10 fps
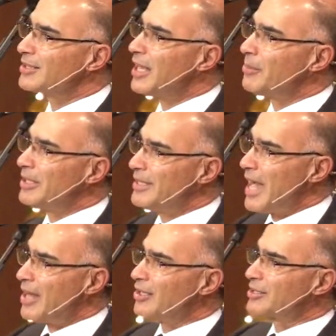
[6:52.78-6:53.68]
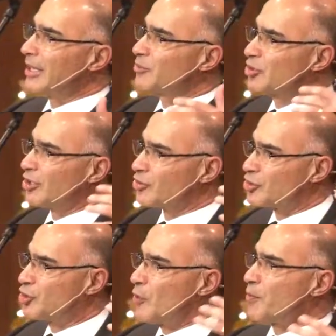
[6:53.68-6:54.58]
coming down in some sort of
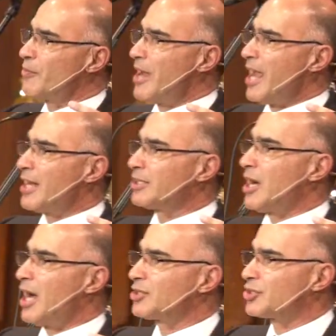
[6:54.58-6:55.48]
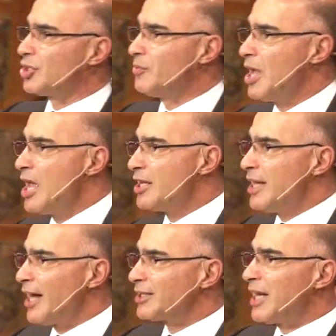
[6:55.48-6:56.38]
Superman costume,
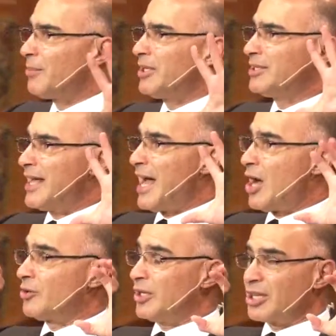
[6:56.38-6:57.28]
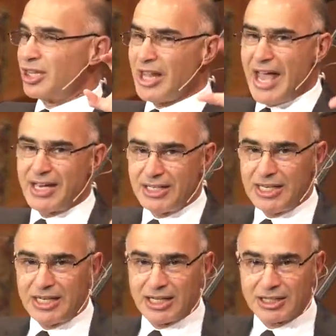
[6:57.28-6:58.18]
not coming down with
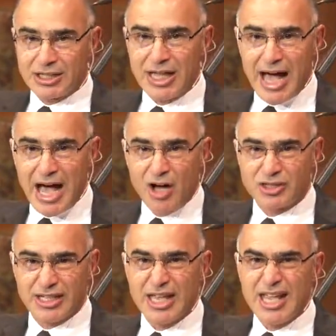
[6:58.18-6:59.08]
lightning and clouds and